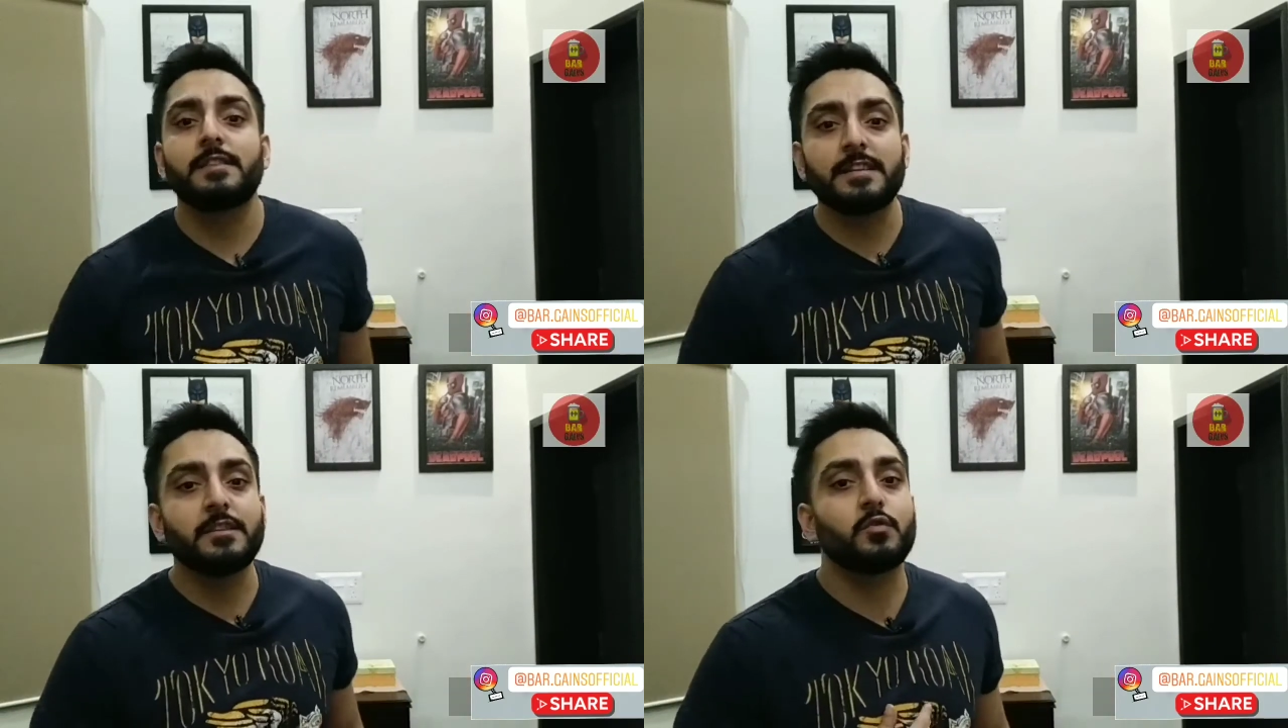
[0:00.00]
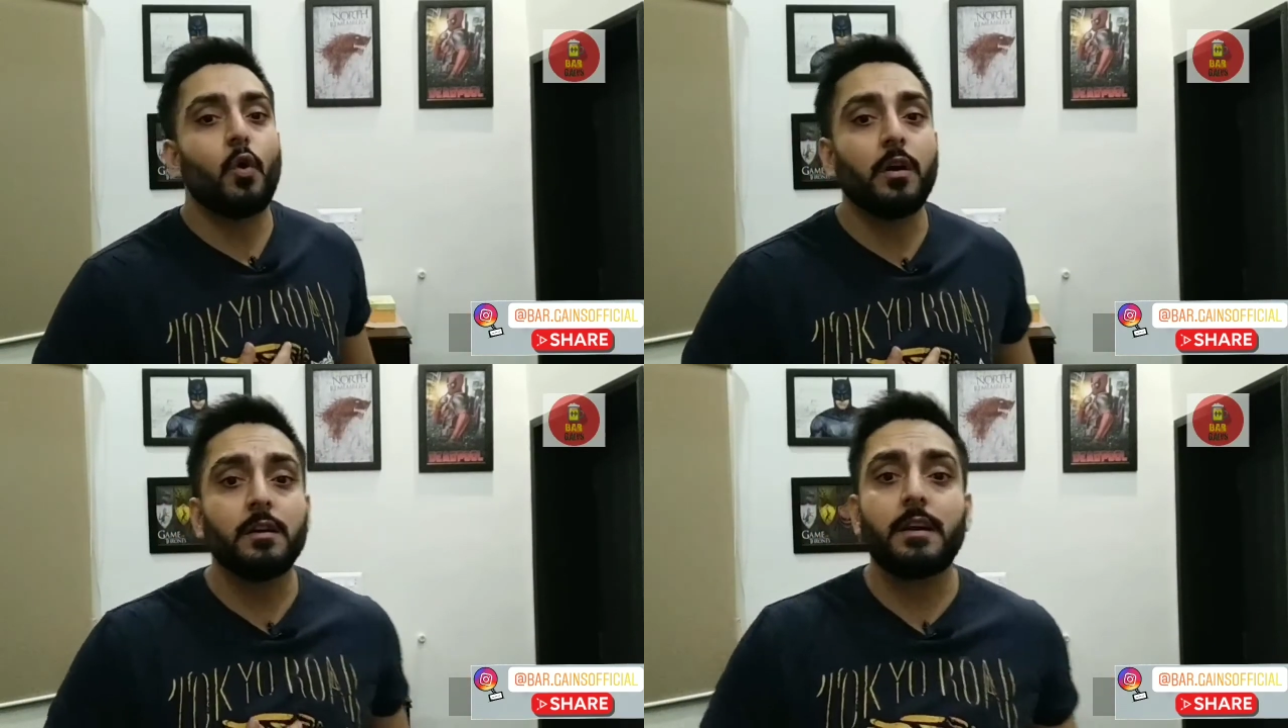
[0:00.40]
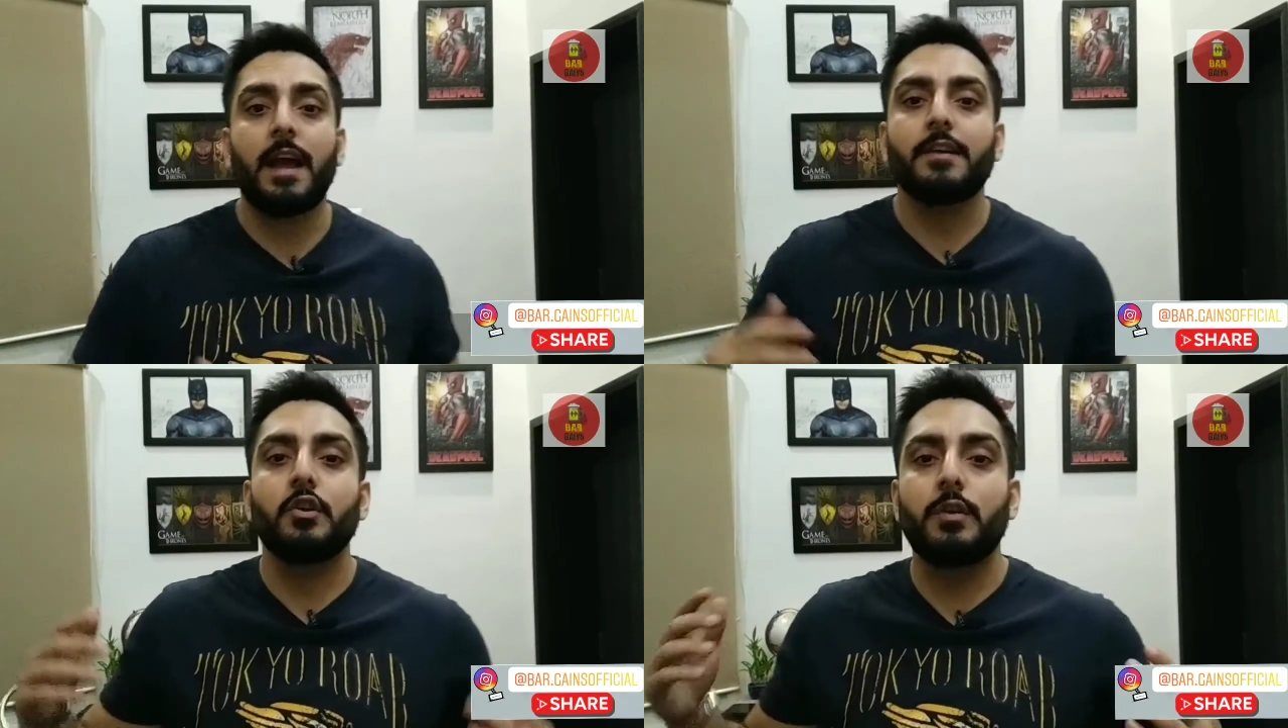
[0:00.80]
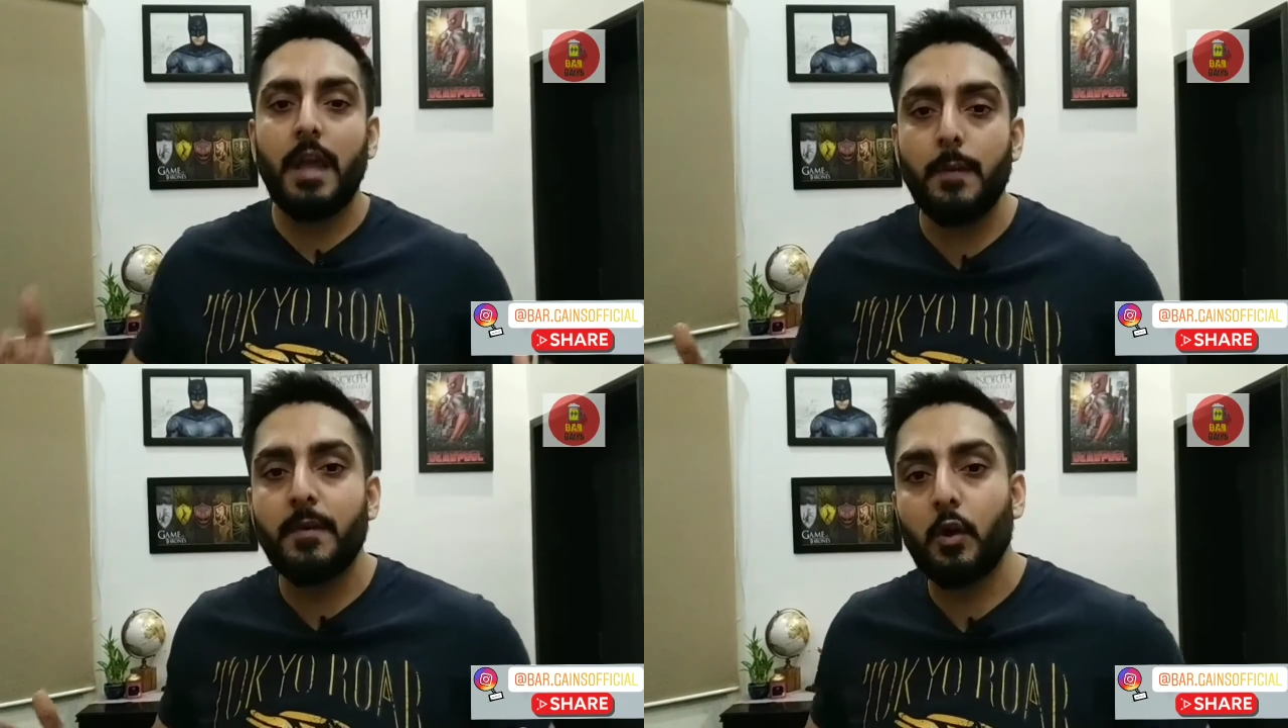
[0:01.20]
This is Ronak, and
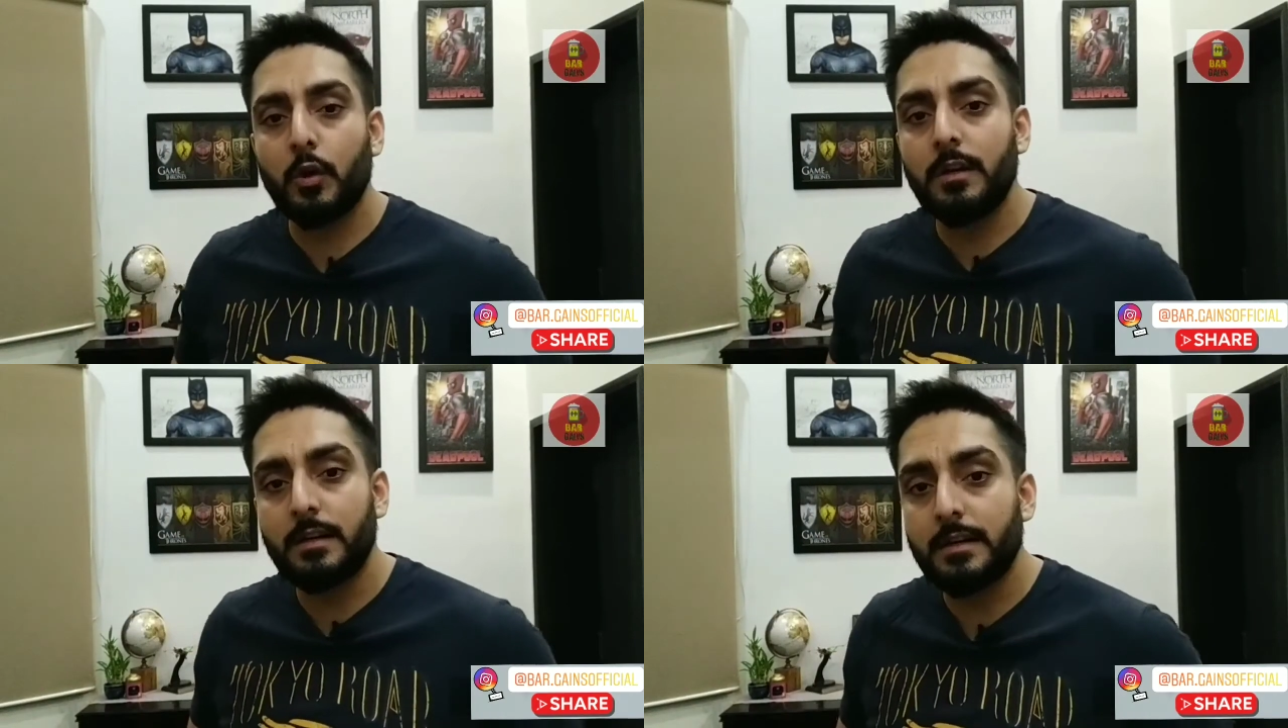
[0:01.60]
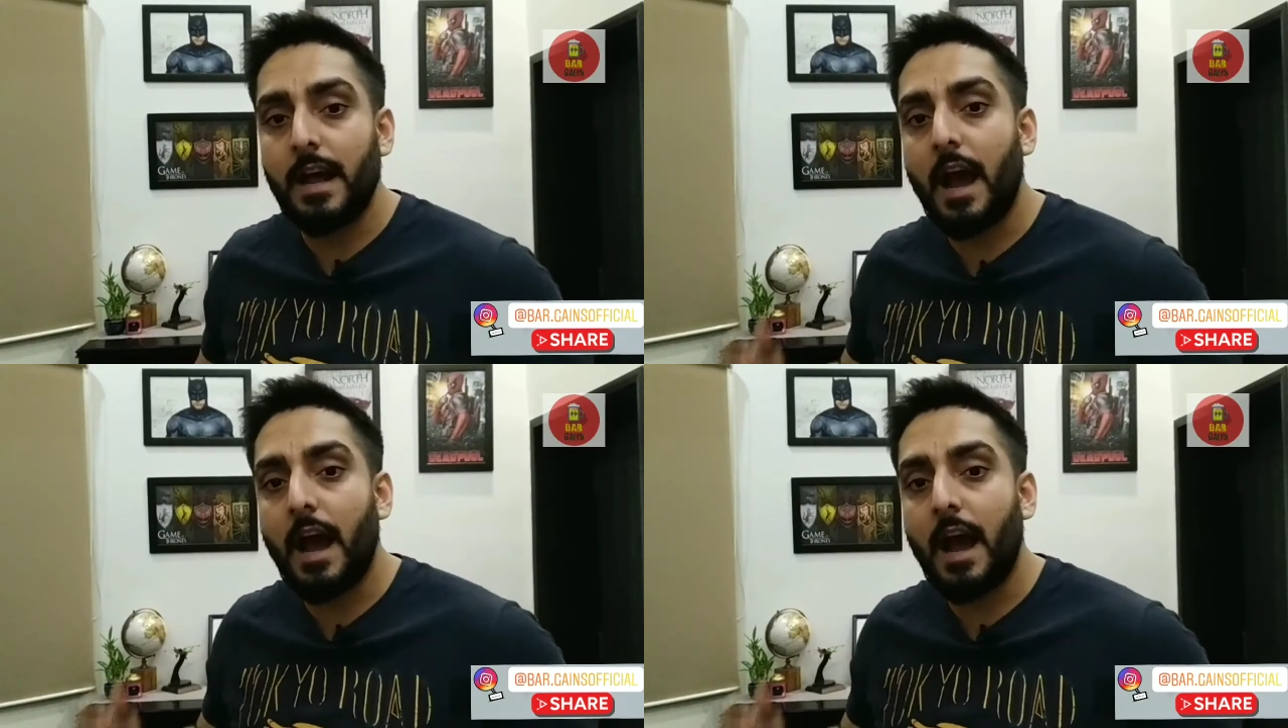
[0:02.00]
today we're going to learn